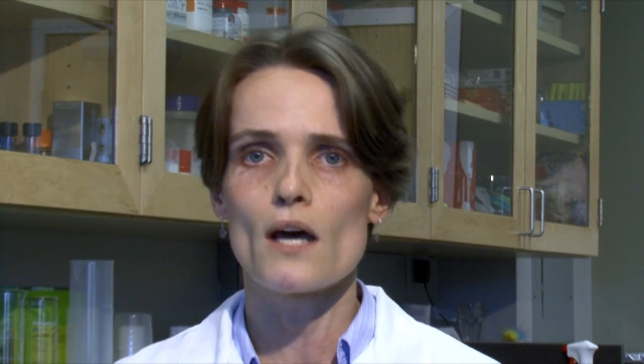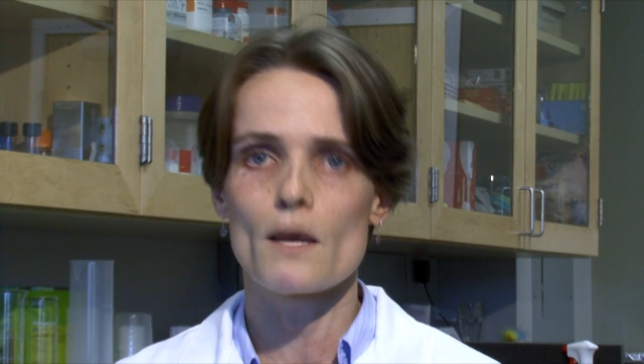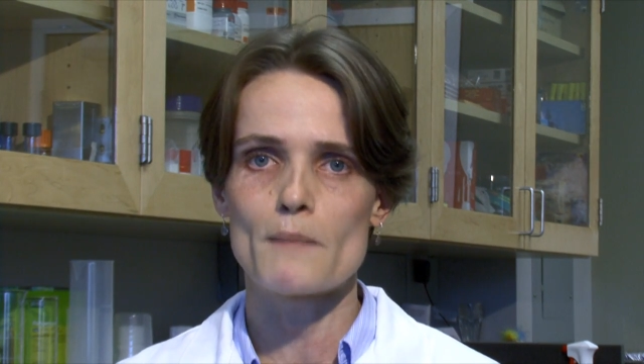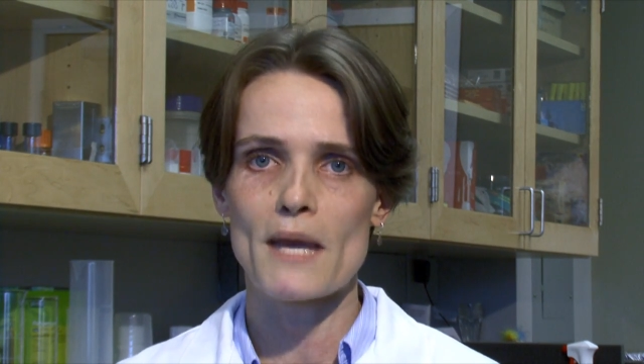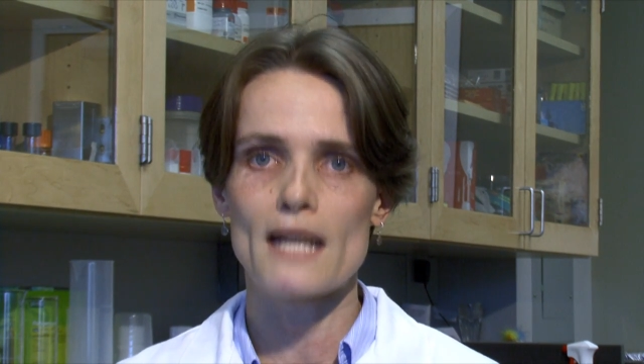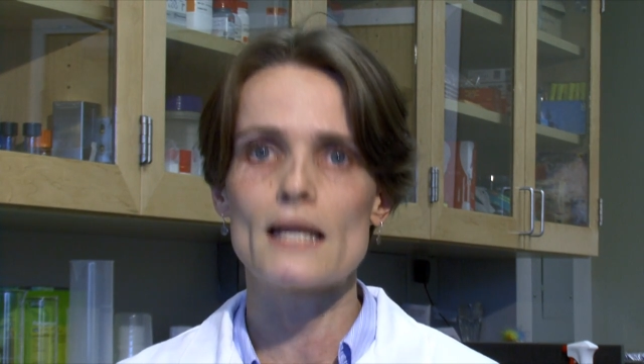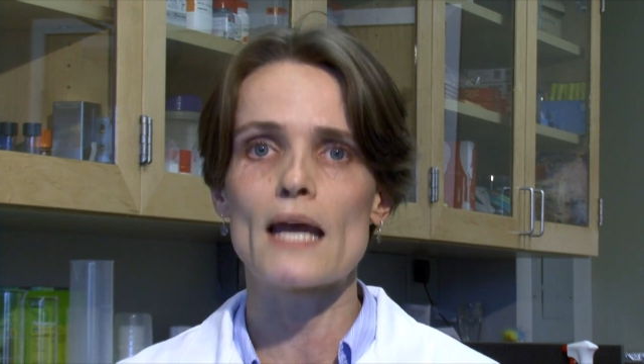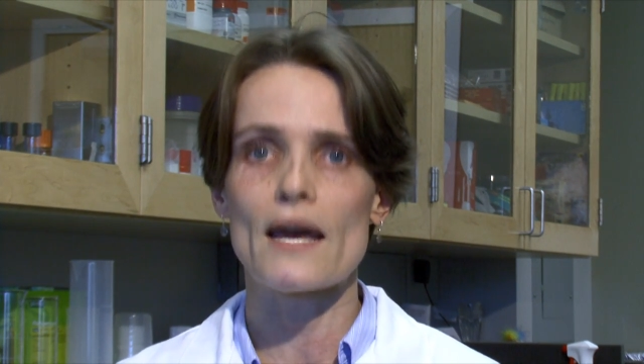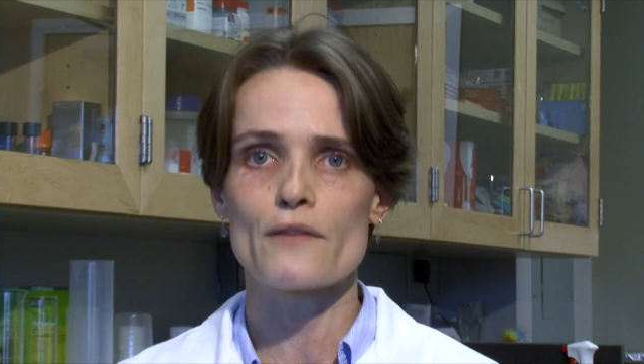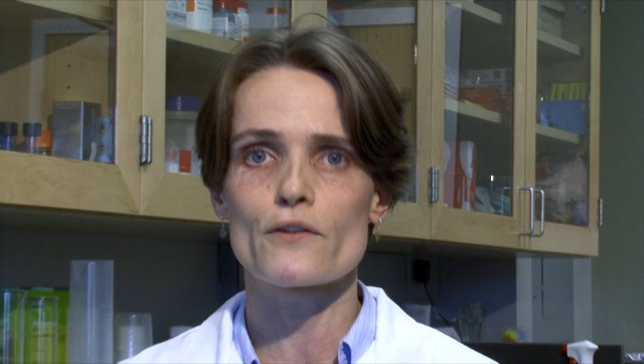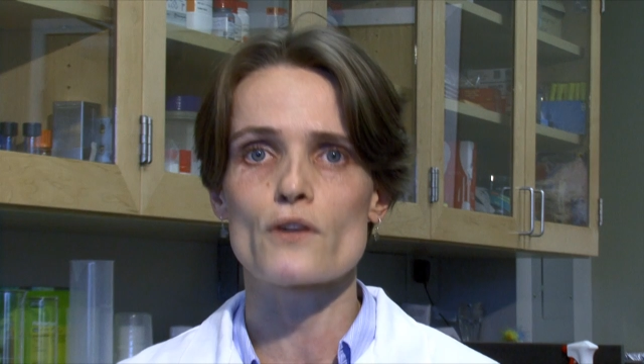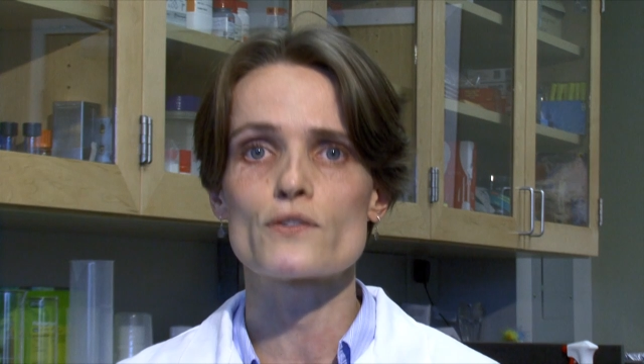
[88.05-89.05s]
uh, mainly
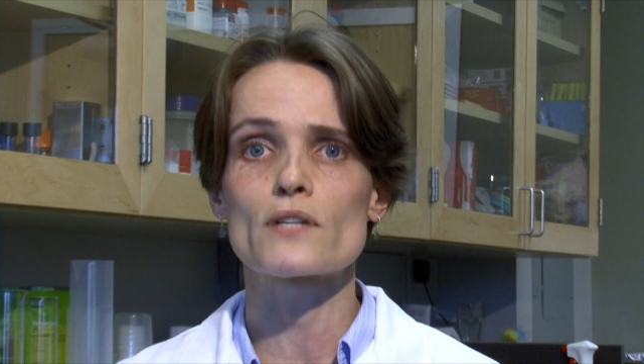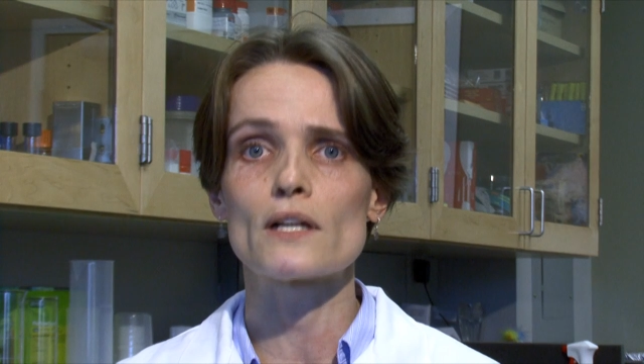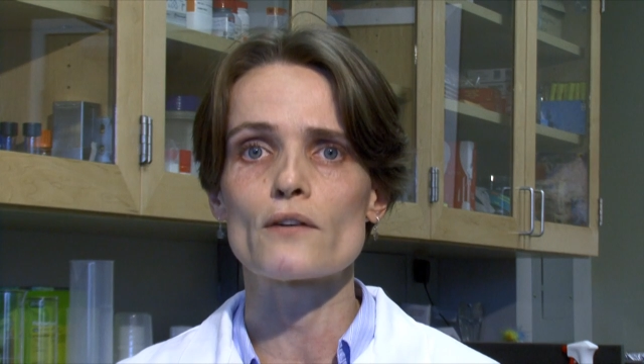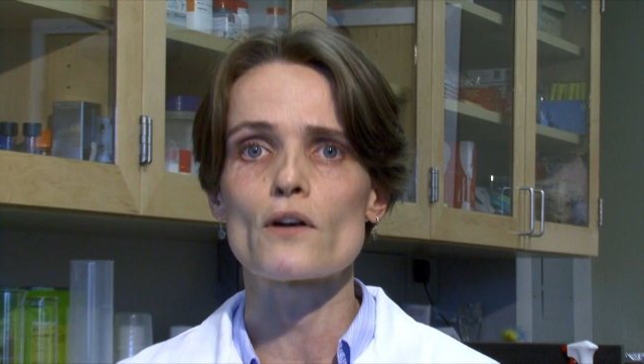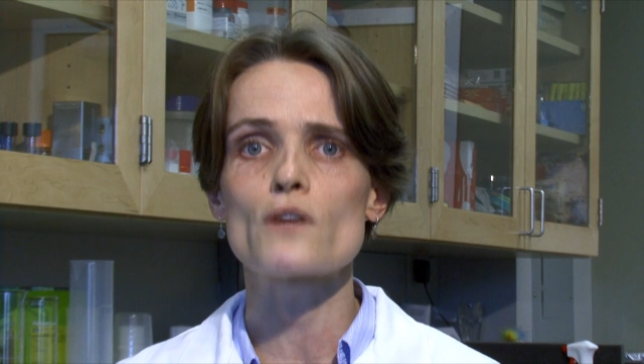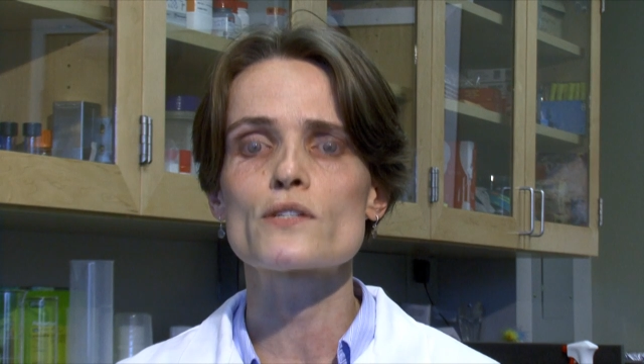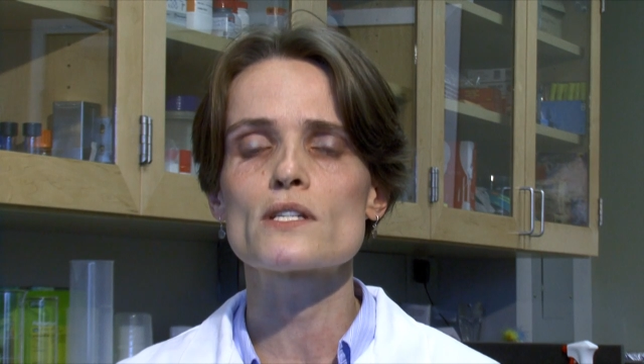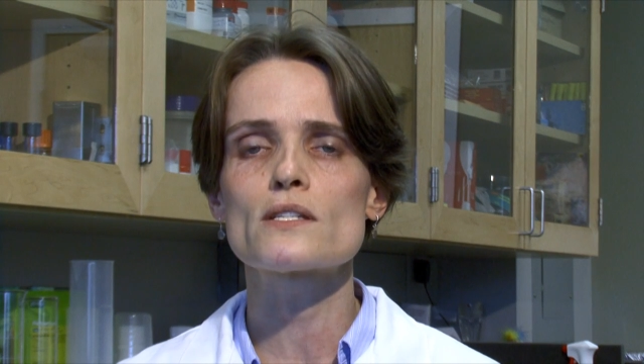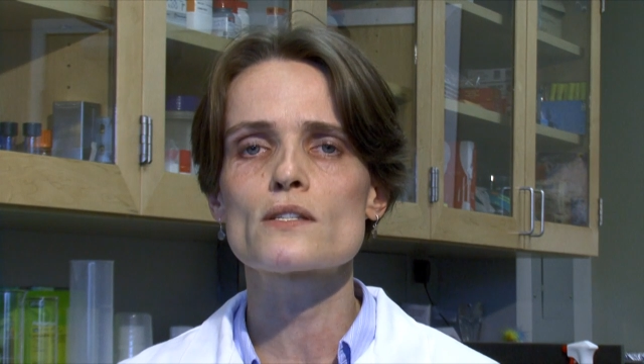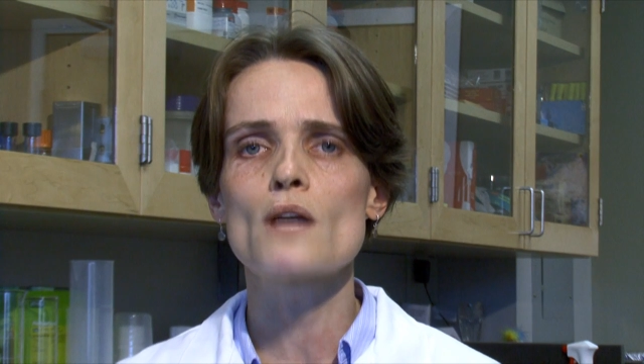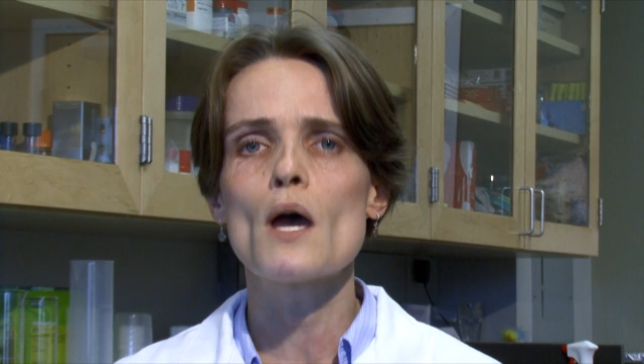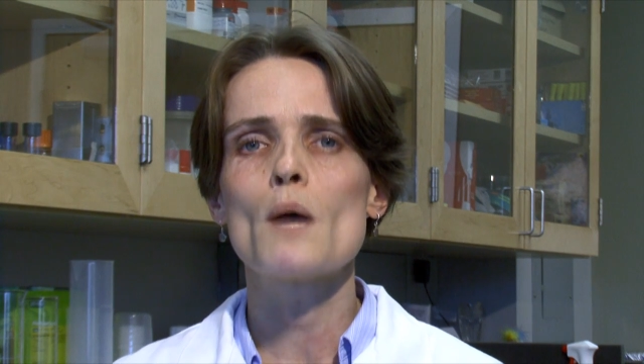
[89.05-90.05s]

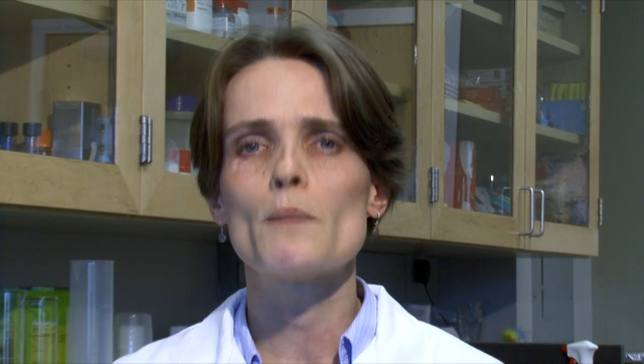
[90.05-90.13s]
atherosclerosis,